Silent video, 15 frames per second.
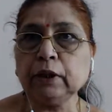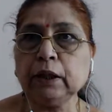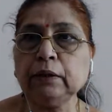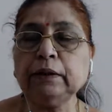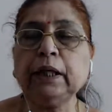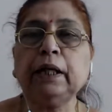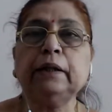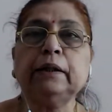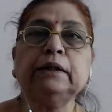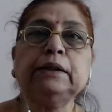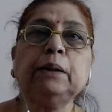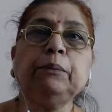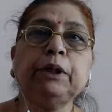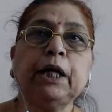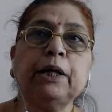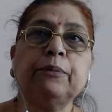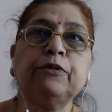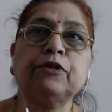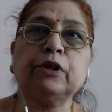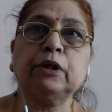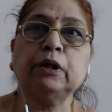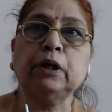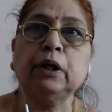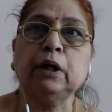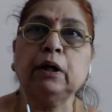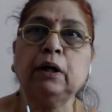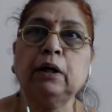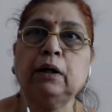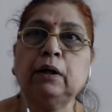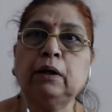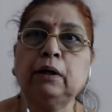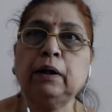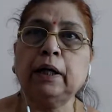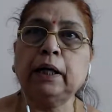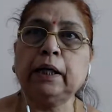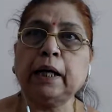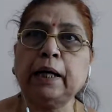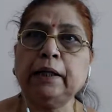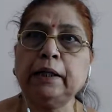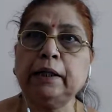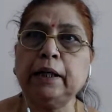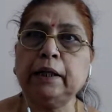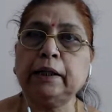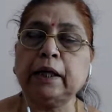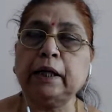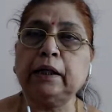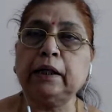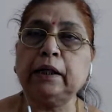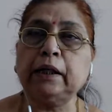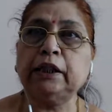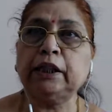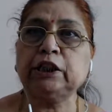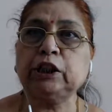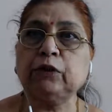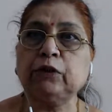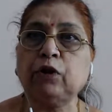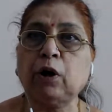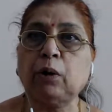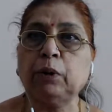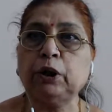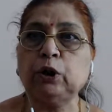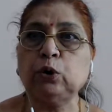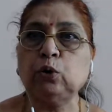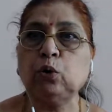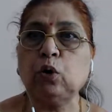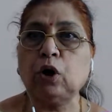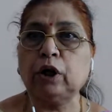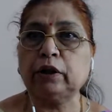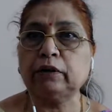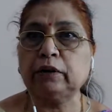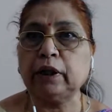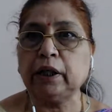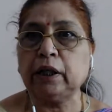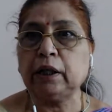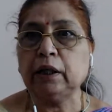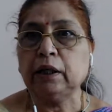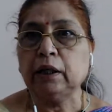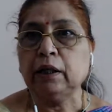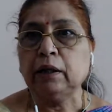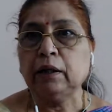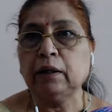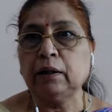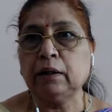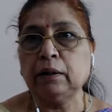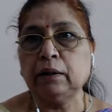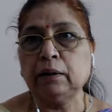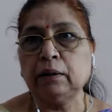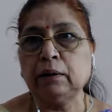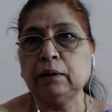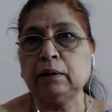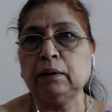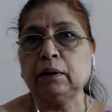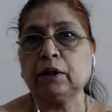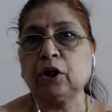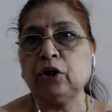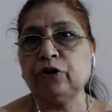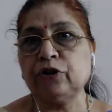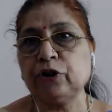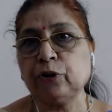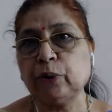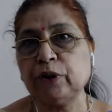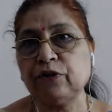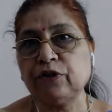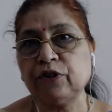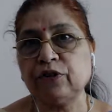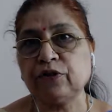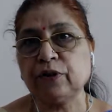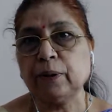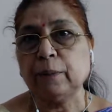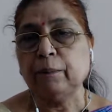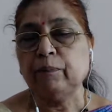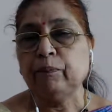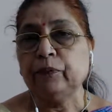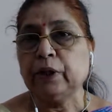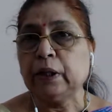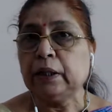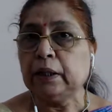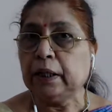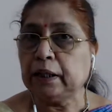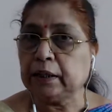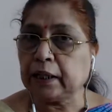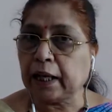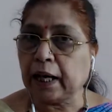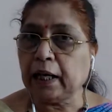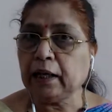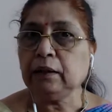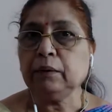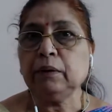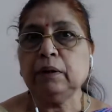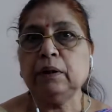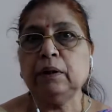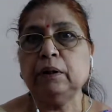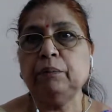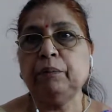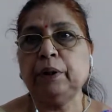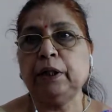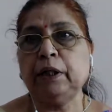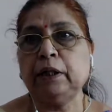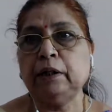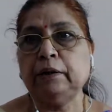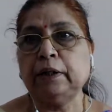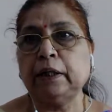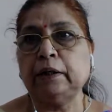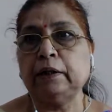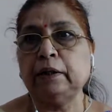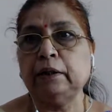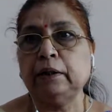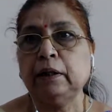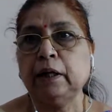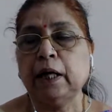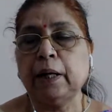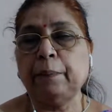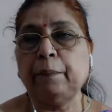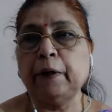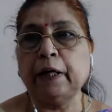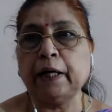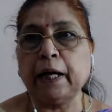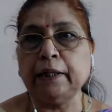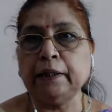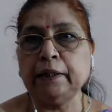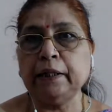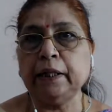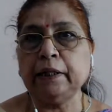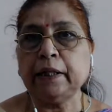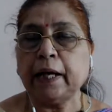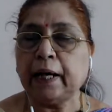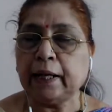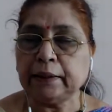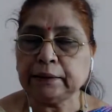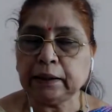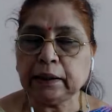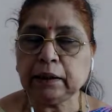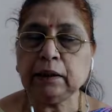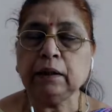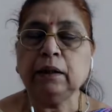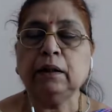that sometimes a candidate can contest from two or three constituencies. It can be that a candidate has a